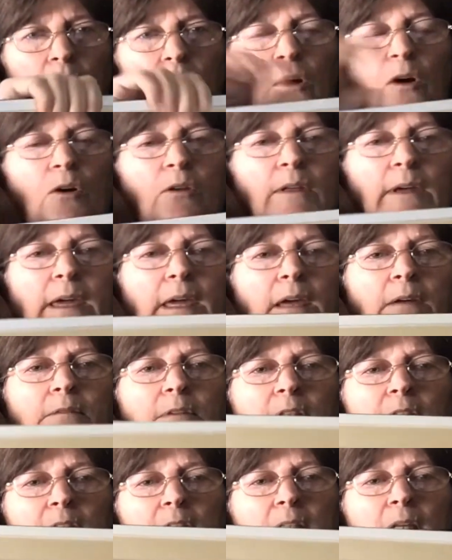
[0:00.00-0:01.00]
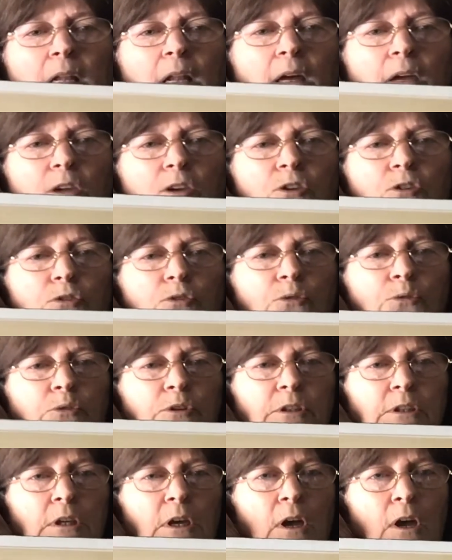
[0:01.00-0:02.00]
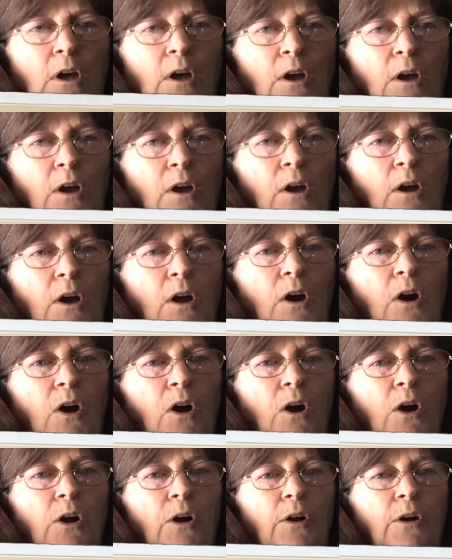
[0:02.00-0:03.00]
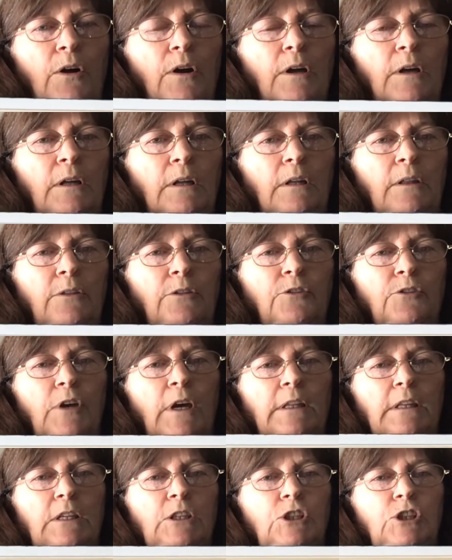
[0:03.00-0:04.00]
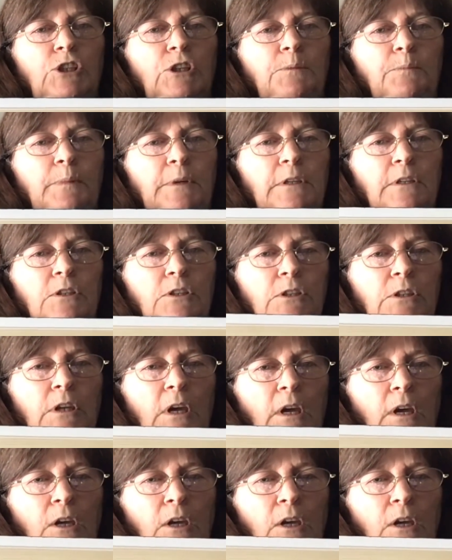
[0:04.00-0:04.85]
all the canvases that I use they're not the cheapest.